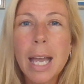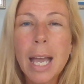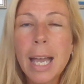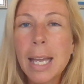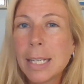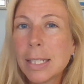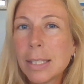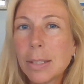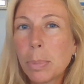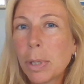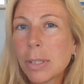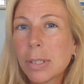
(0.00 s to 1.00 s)
and
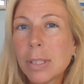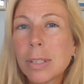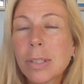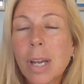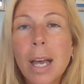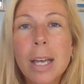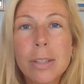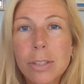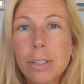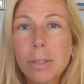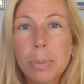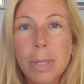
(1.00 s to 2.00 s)
the person saw the
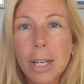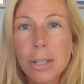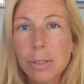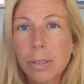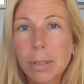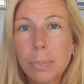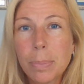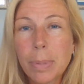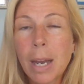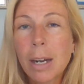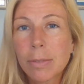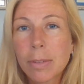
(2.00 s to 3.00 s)
supernatural
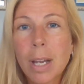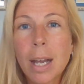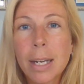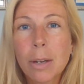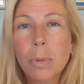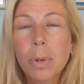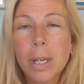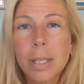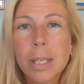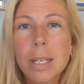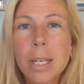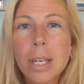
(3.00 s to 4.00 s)
power of God at work.